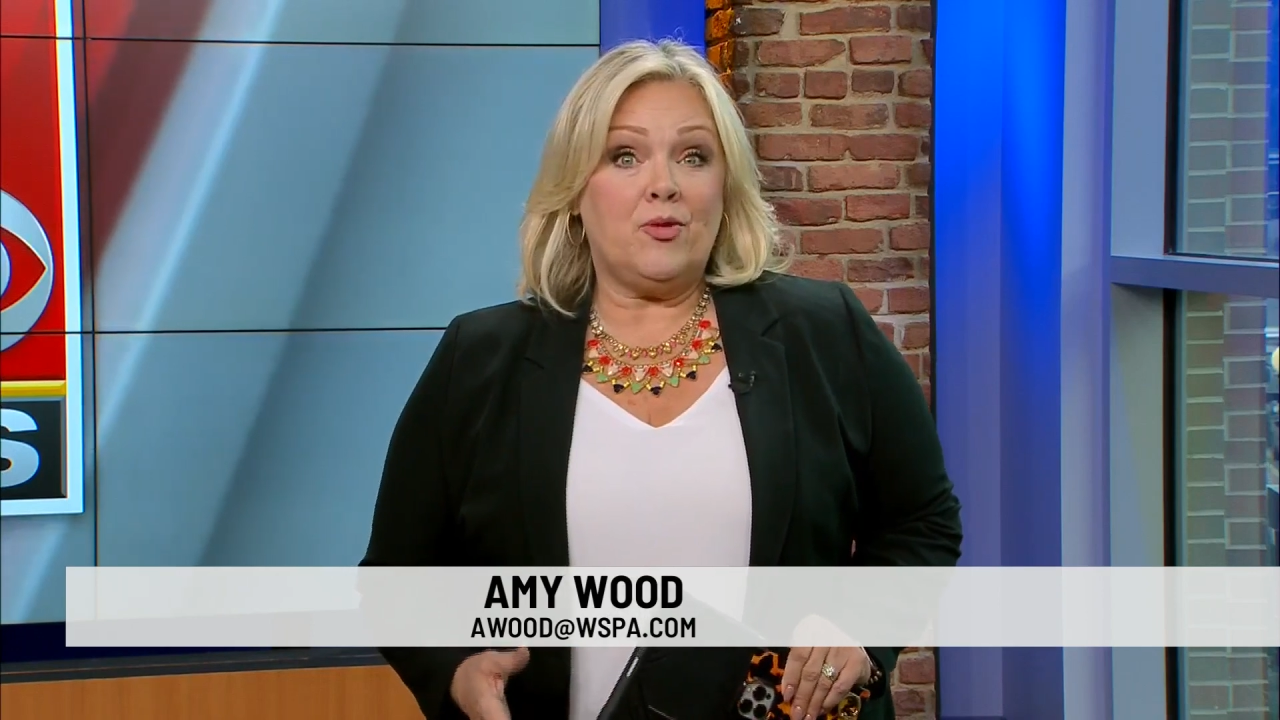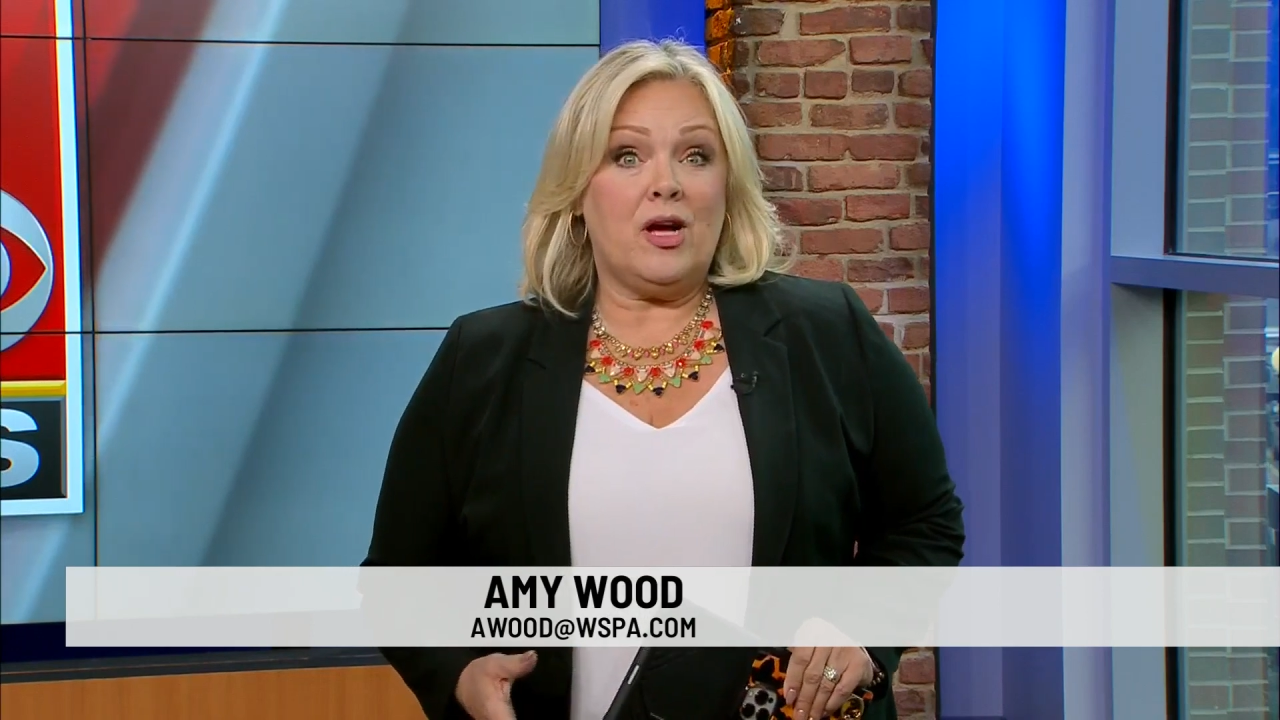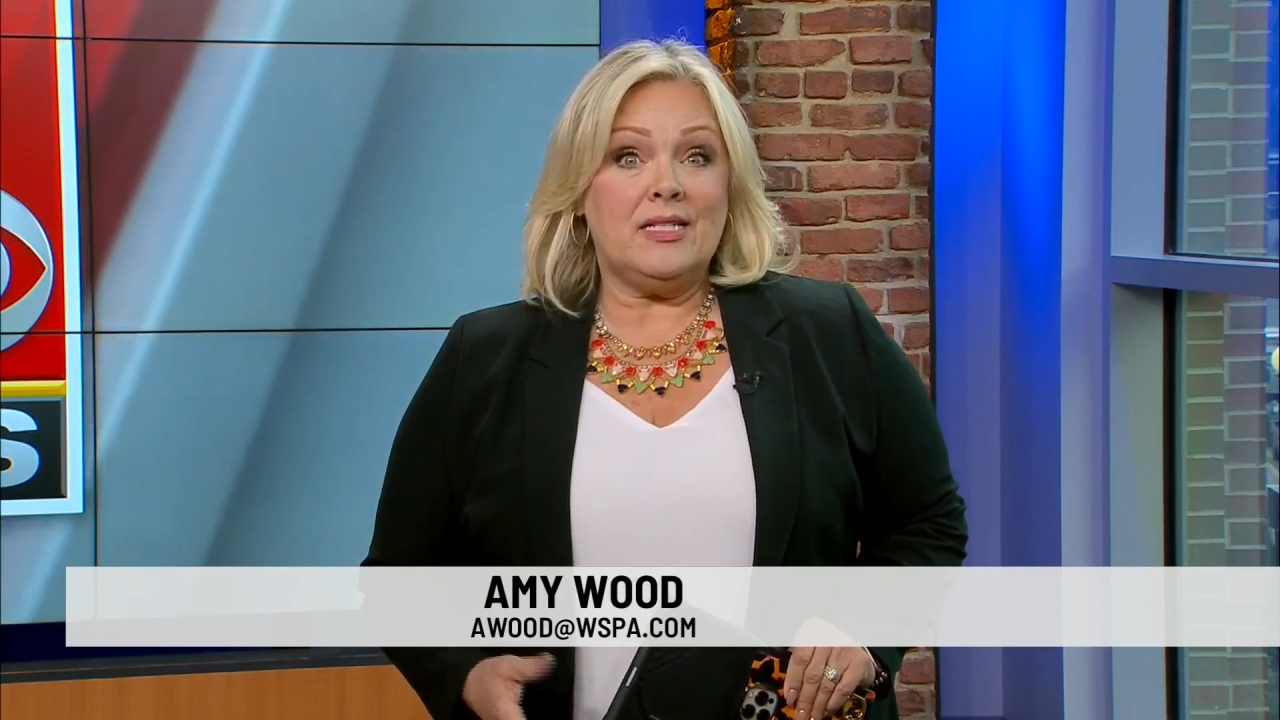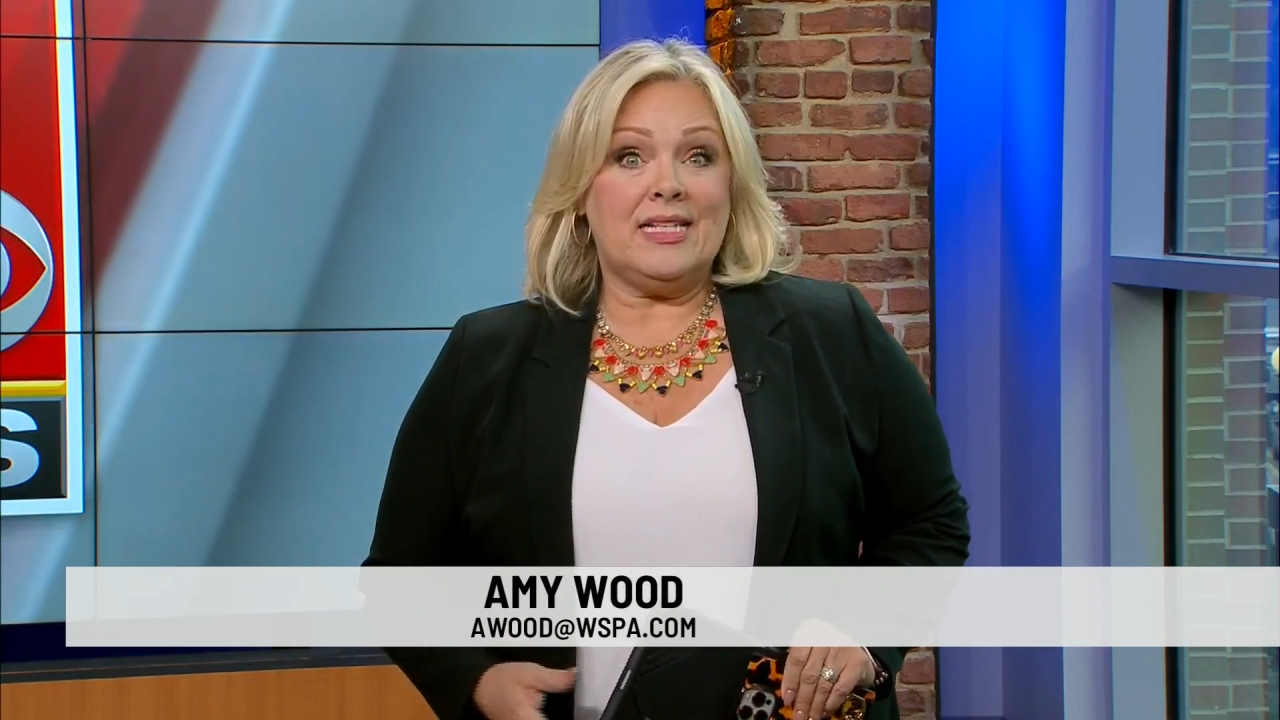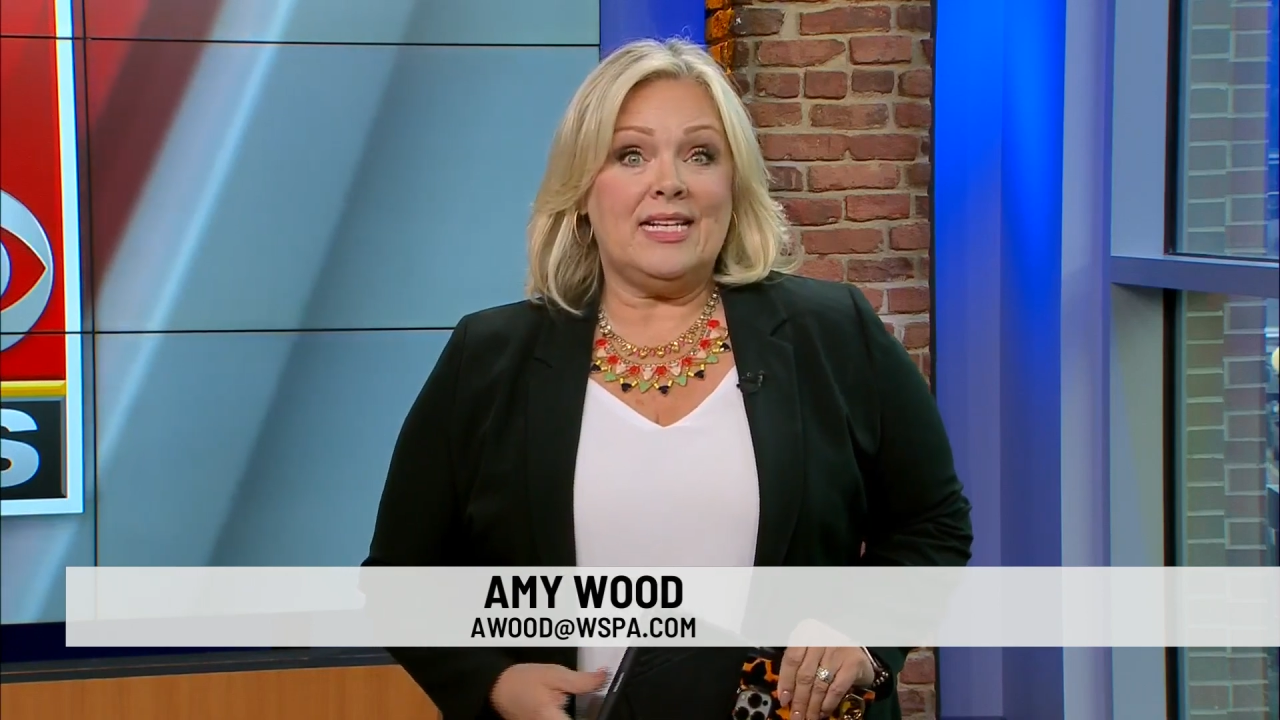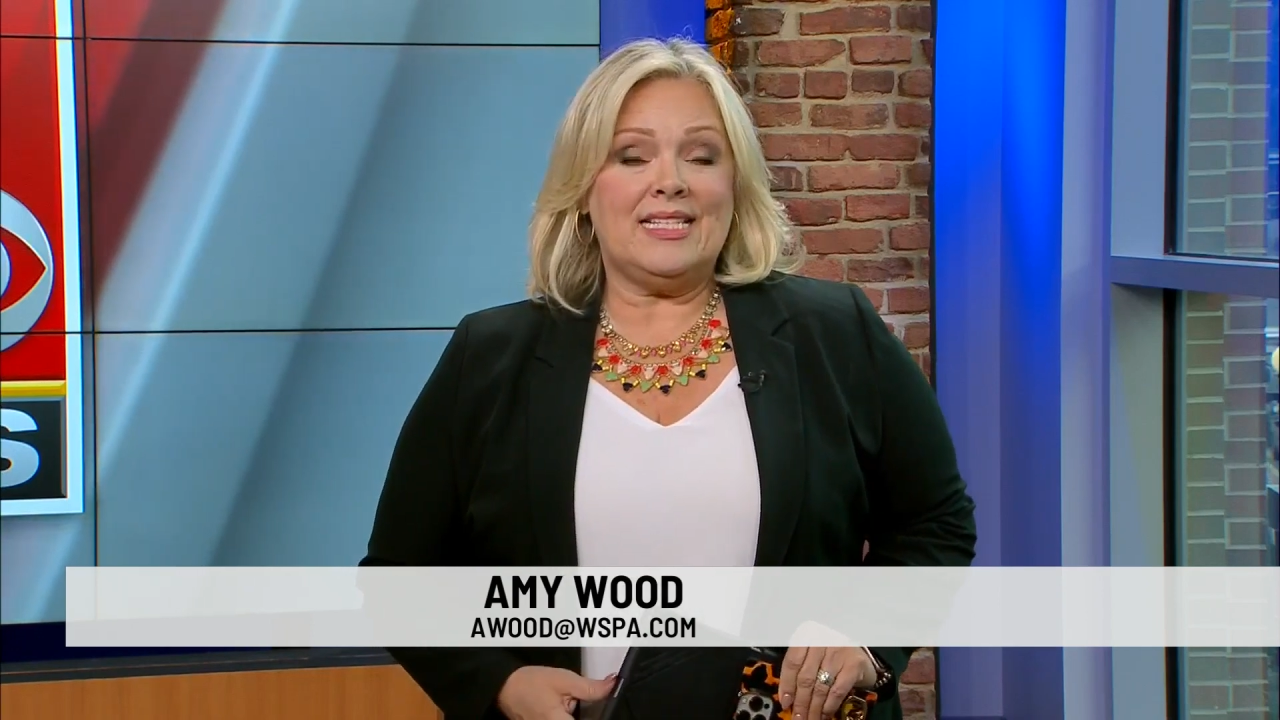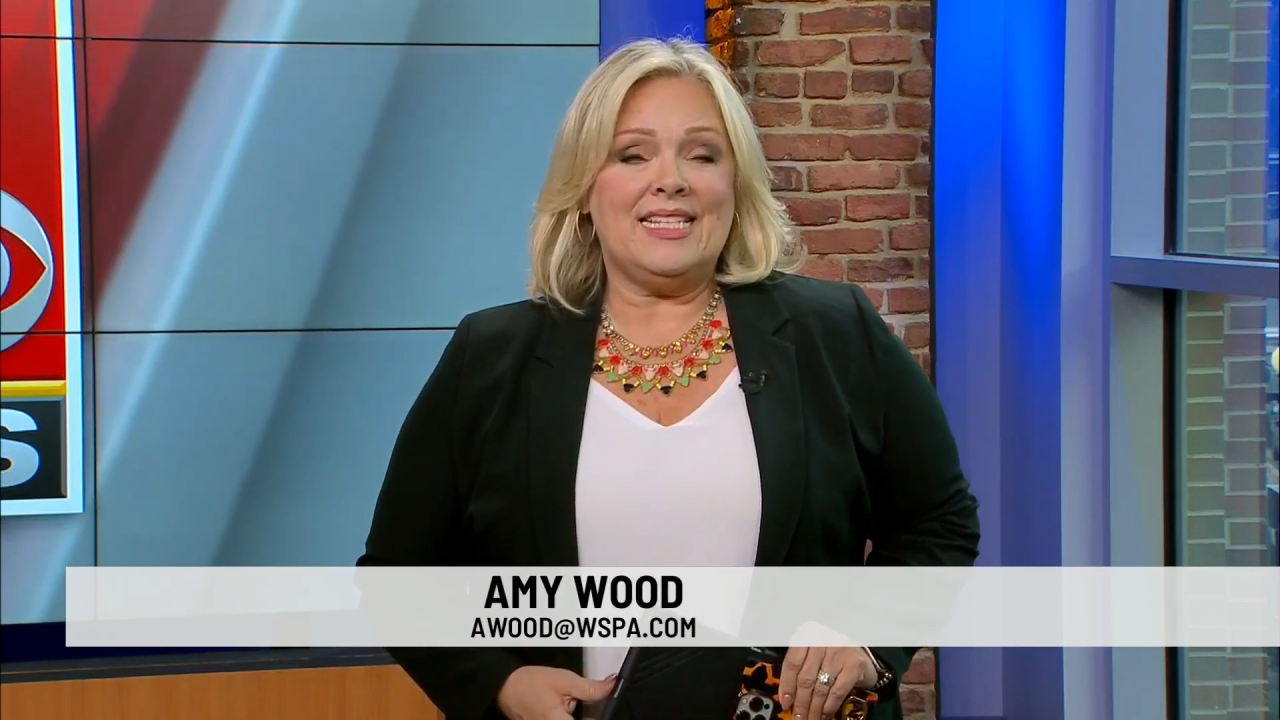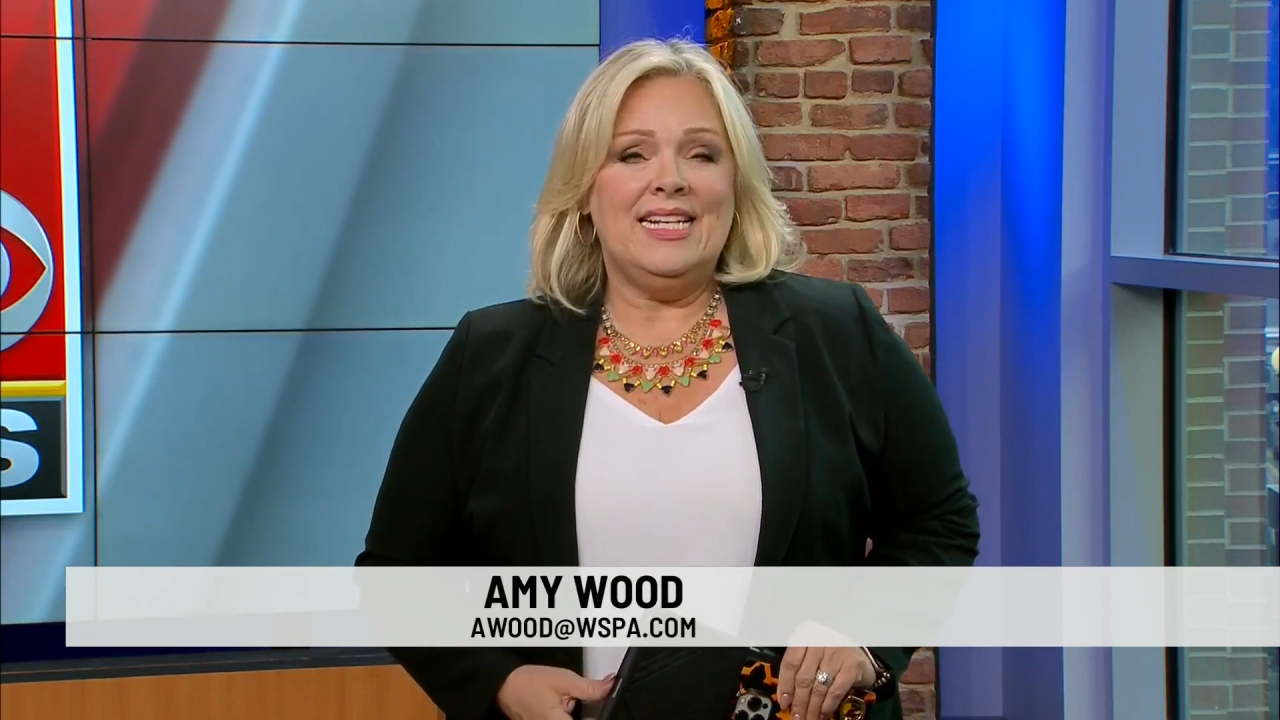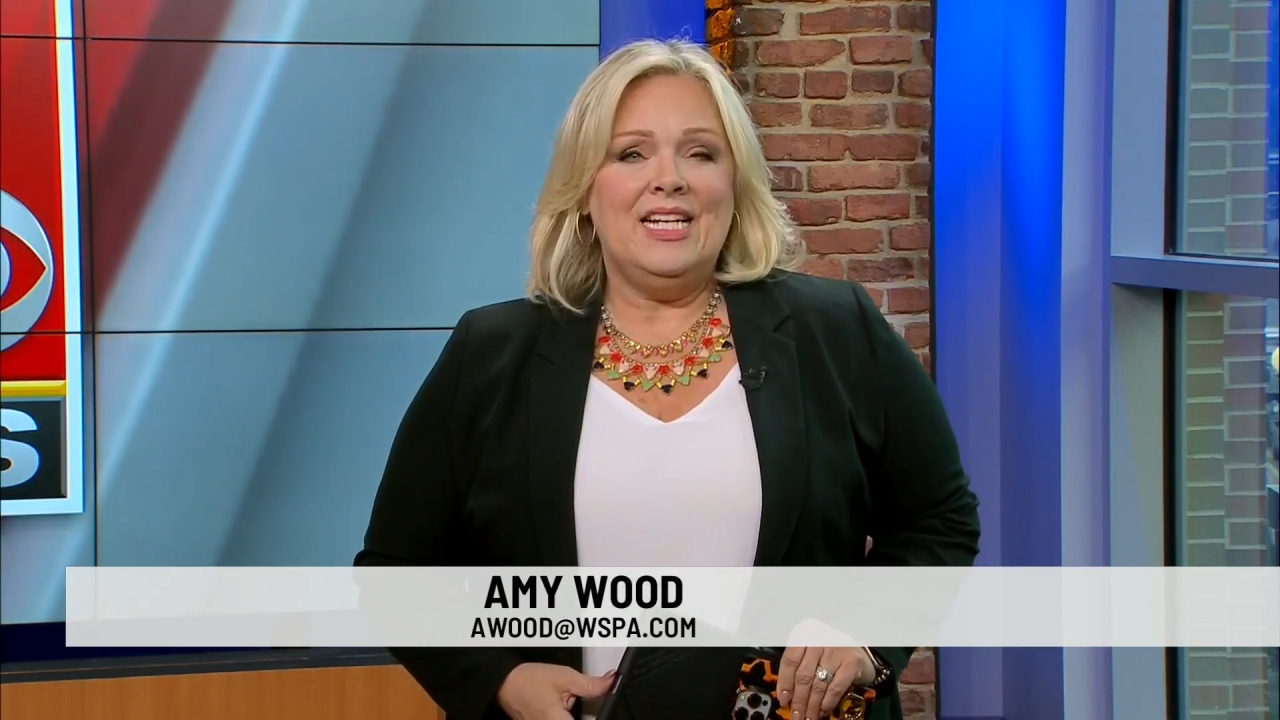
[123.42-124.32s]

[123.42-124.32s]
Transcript: process,